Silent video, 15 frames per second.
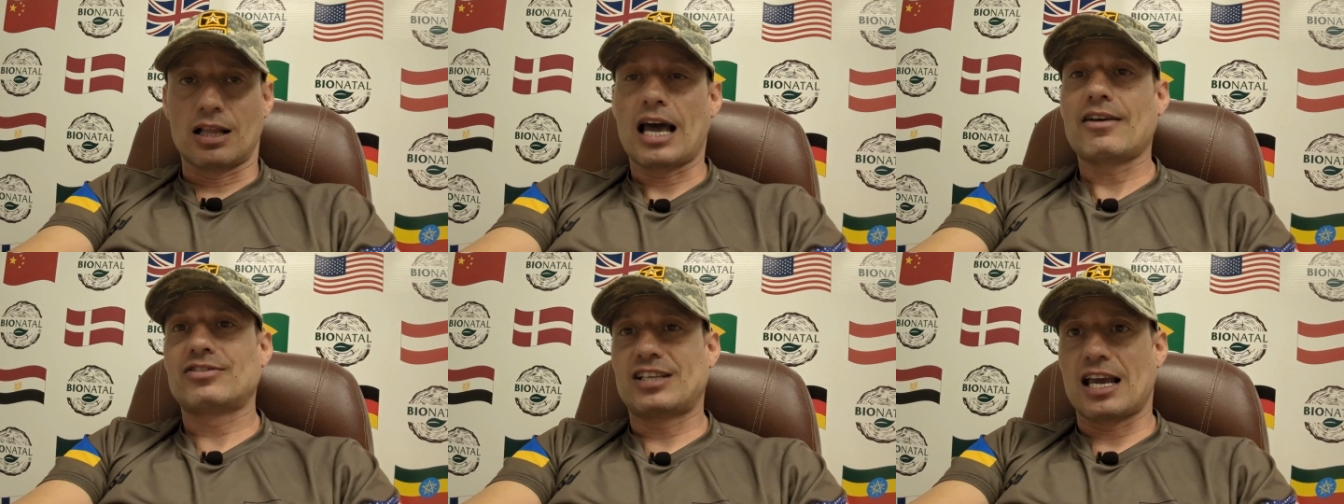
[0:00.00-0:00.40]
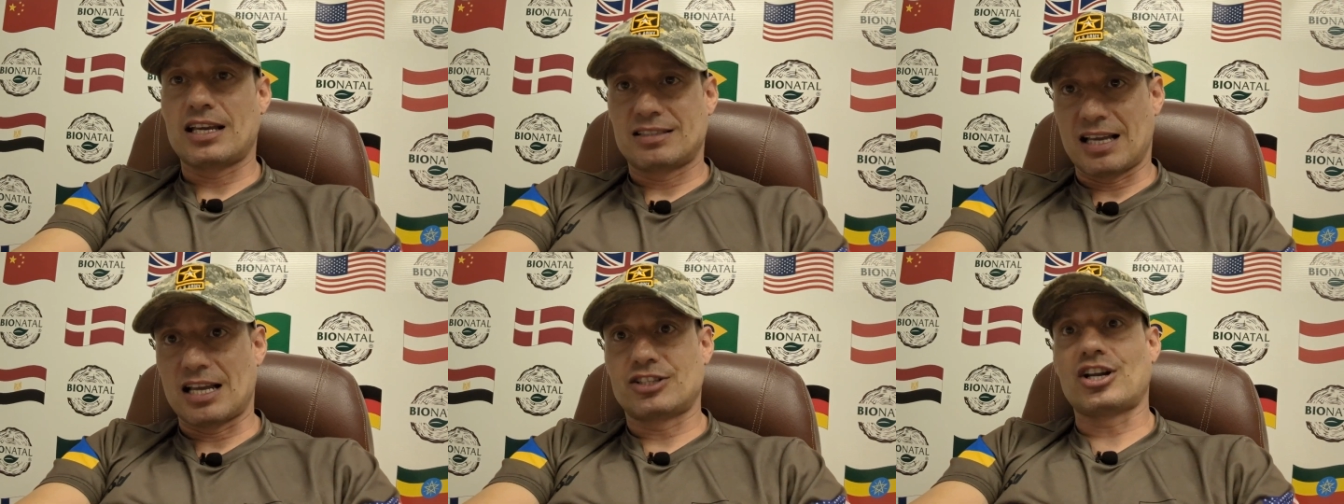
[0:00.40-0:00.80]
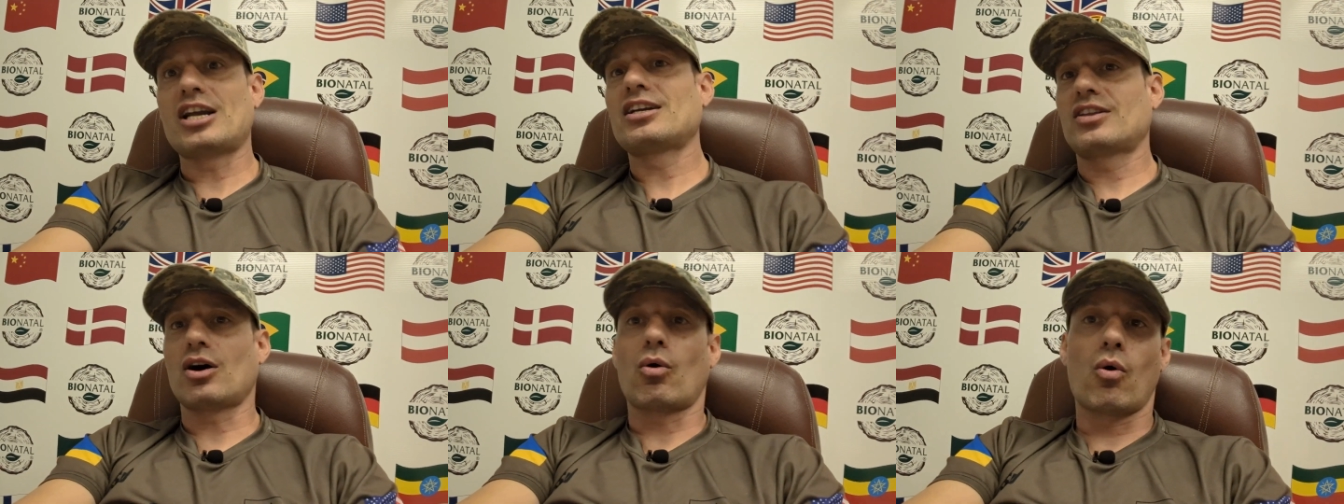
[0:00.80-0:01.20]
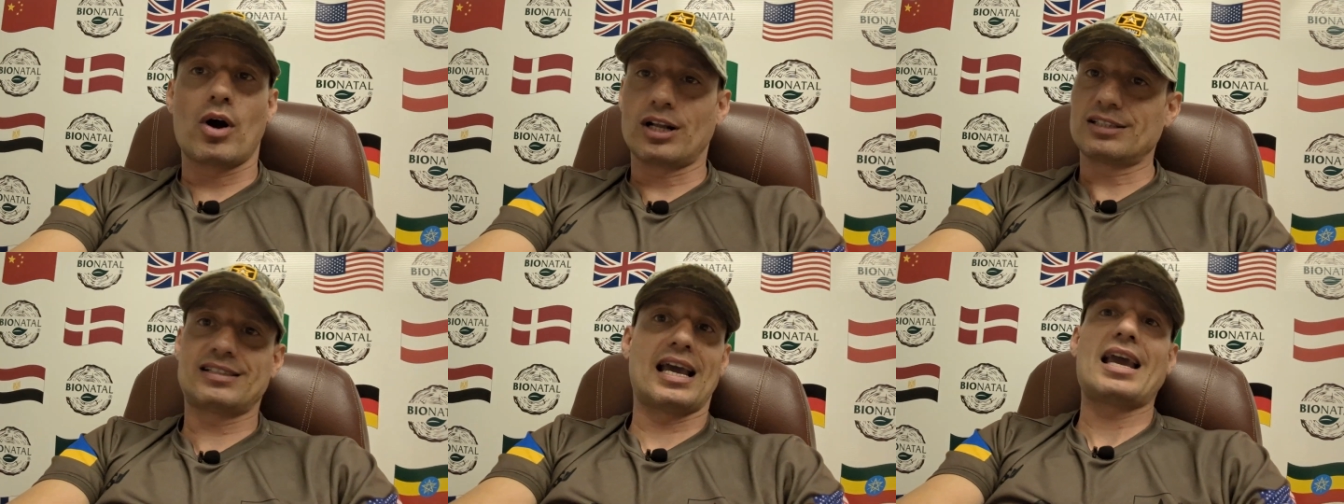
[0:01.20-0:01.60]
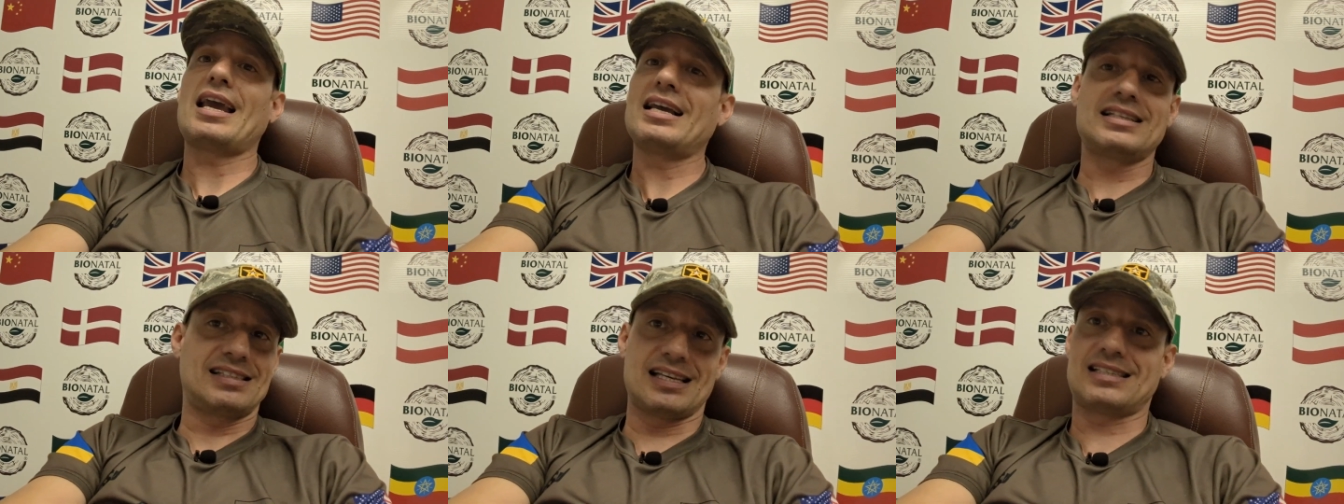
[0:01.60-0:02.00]
life they they drink the oil, they
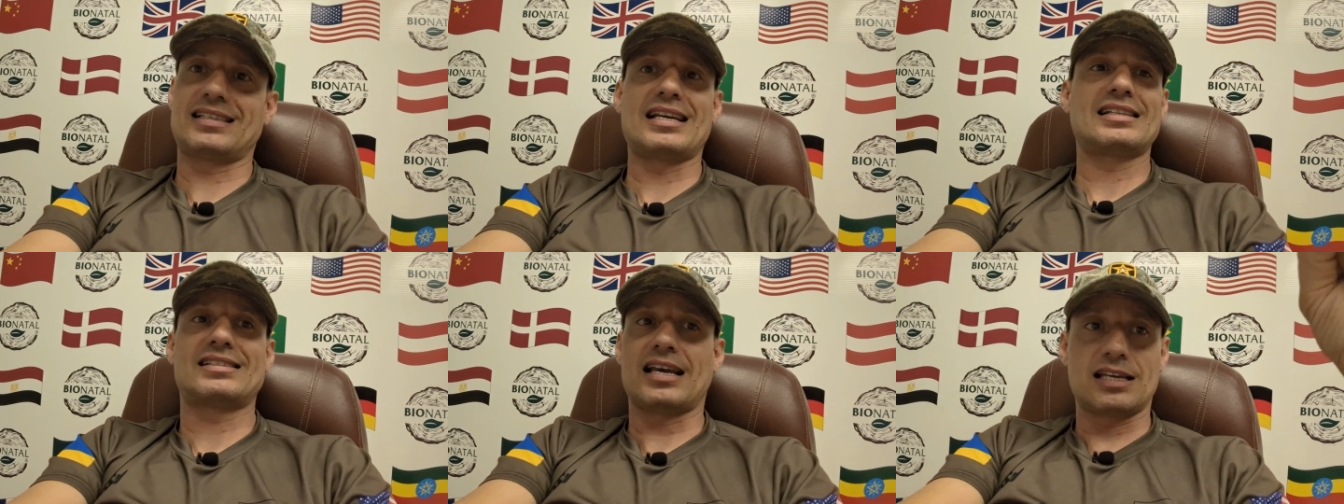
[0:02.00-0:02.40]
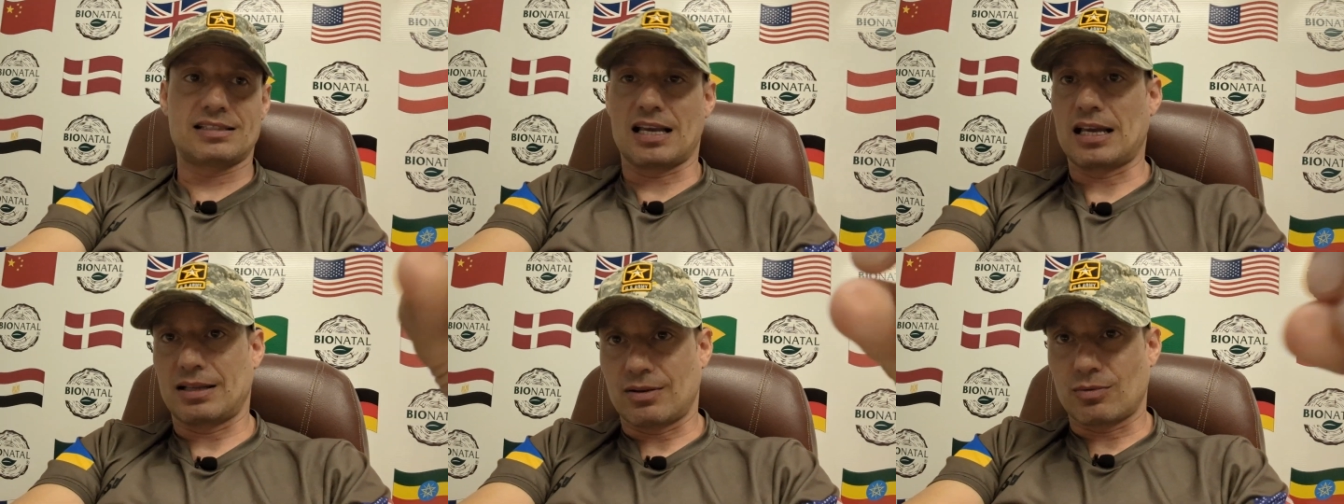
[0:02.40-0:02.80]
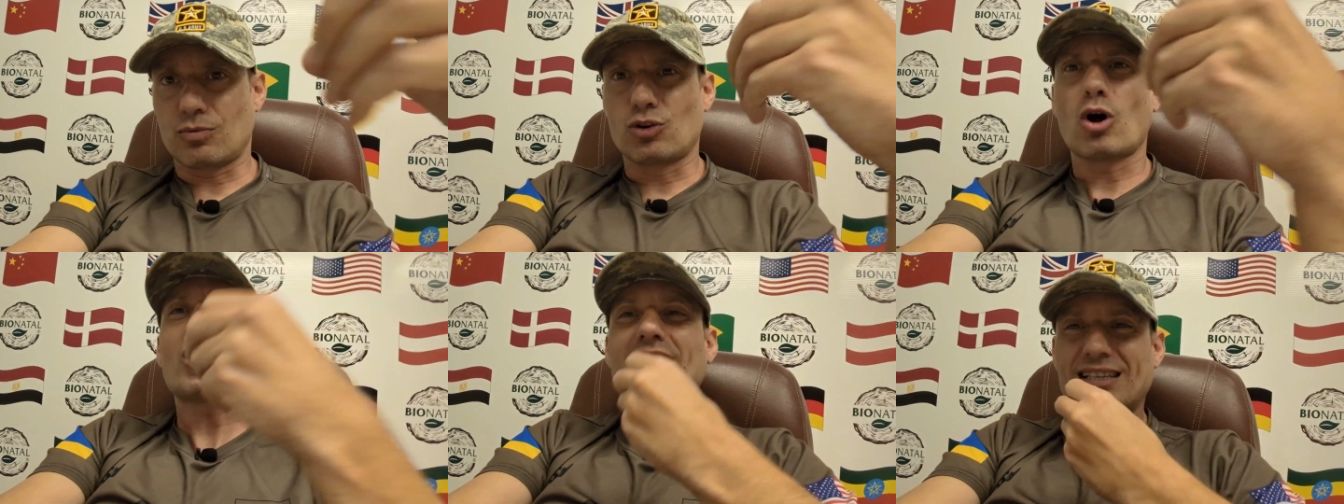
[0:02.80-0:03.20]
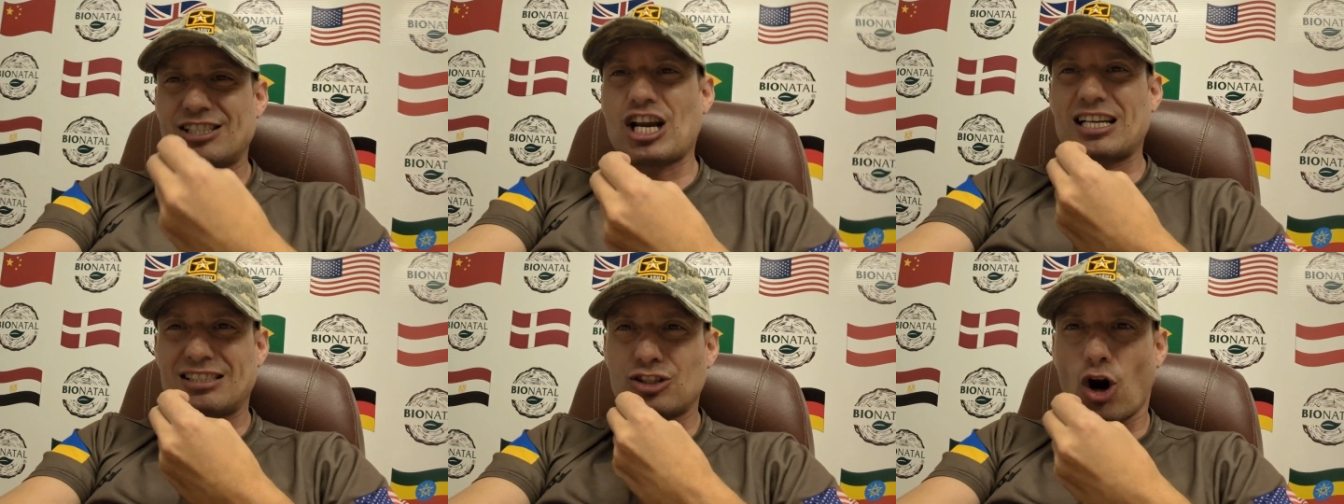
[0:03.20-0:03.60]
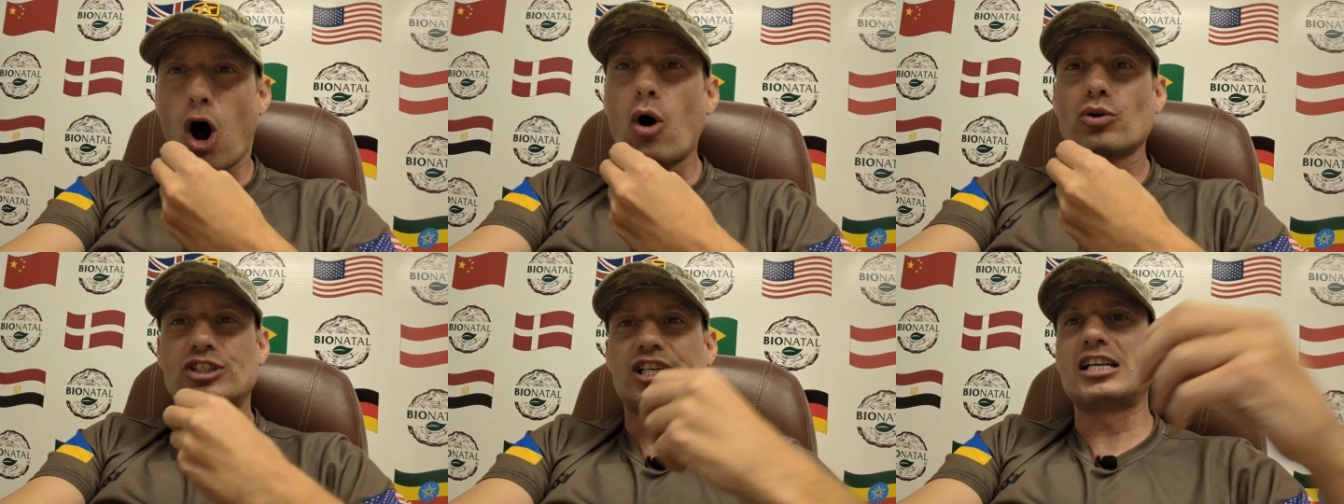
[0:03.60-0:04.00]
eat the seeds, they they not just
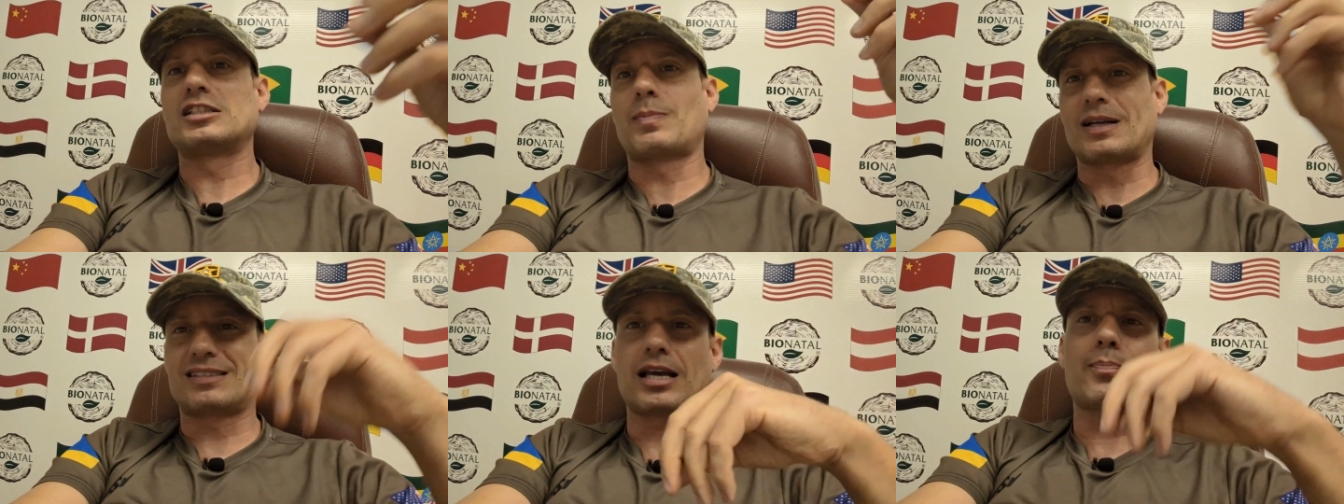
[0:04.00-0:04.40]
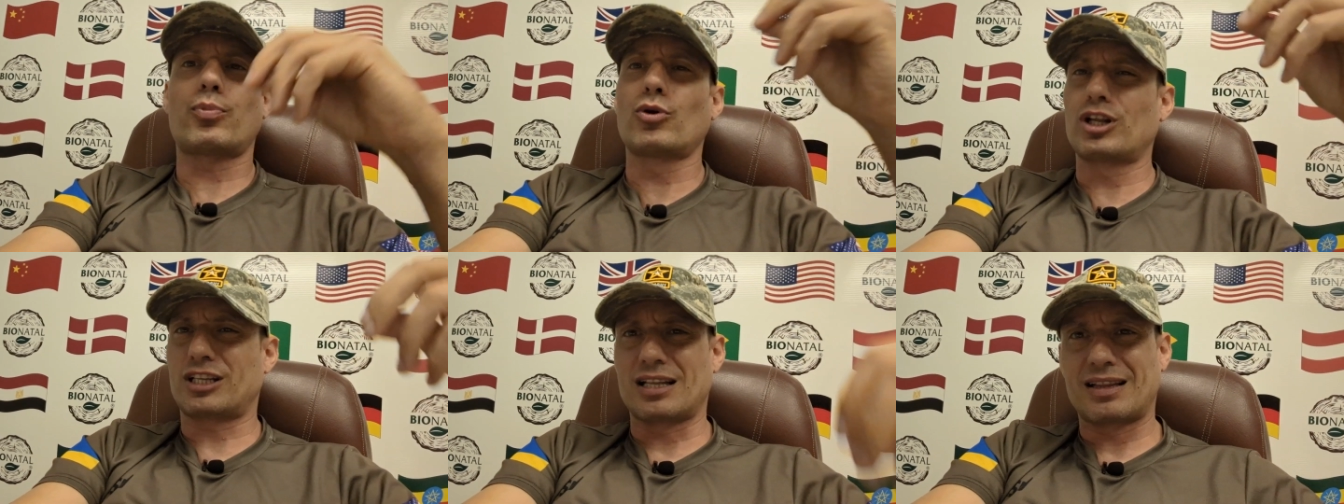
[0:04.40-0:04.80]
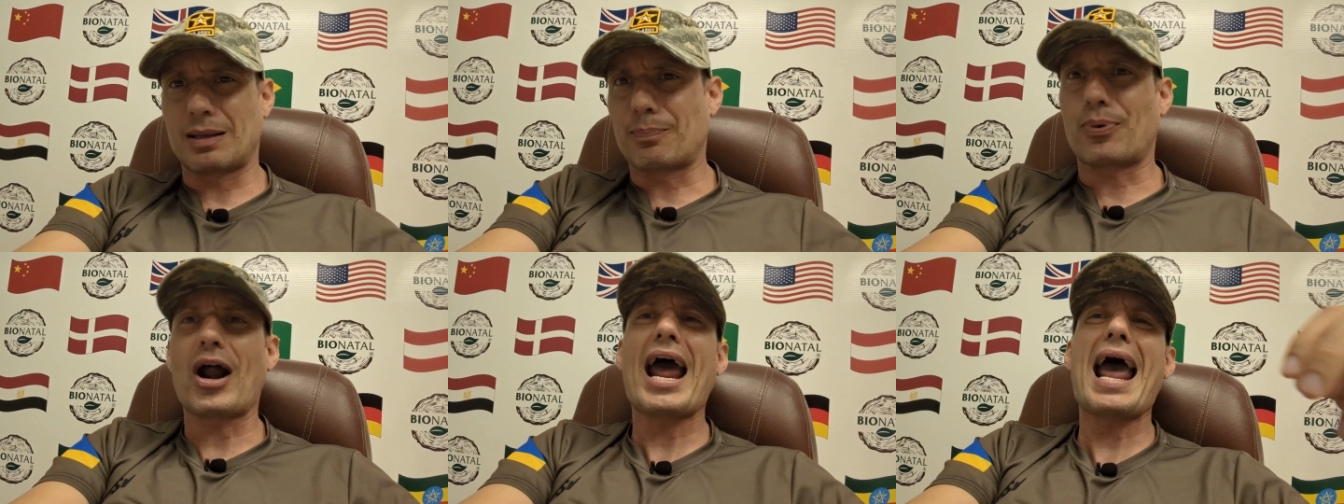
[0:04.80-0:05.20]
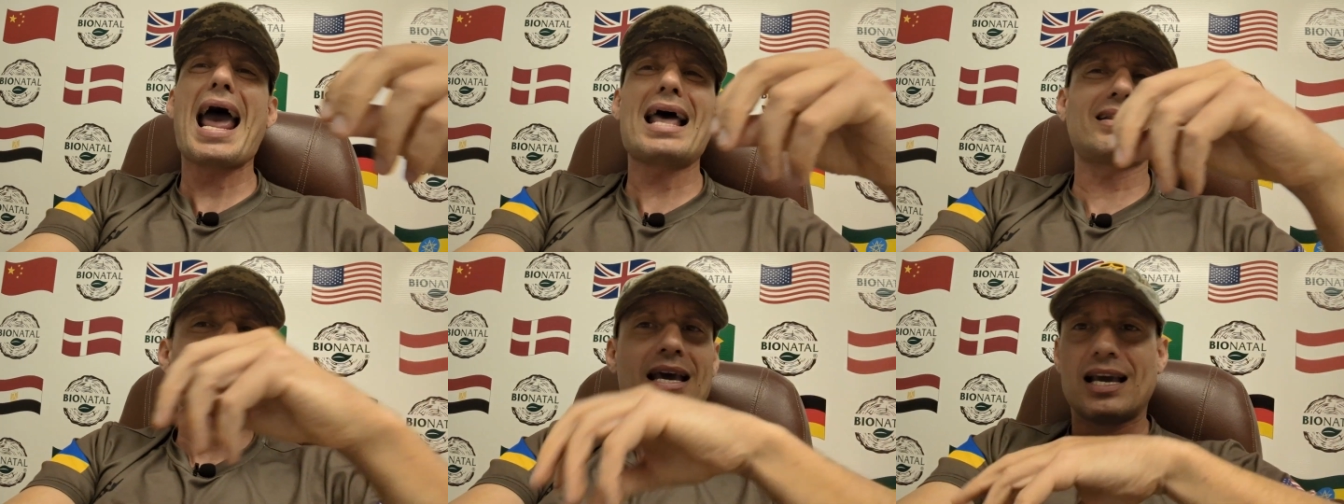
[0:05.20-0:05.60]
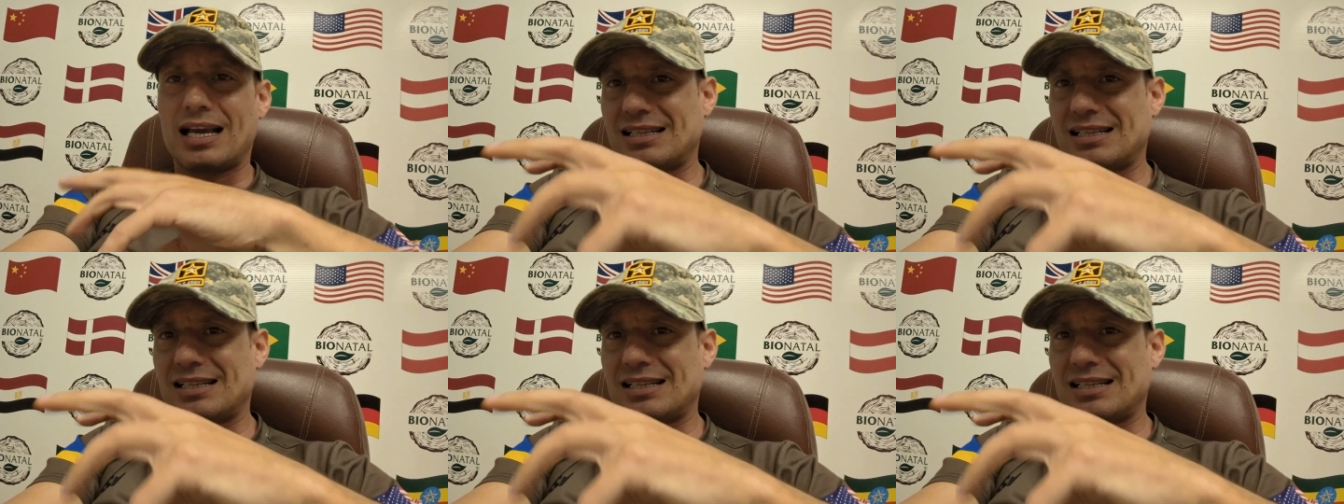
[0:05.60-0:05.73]
raw seeds, but they put it in the bread,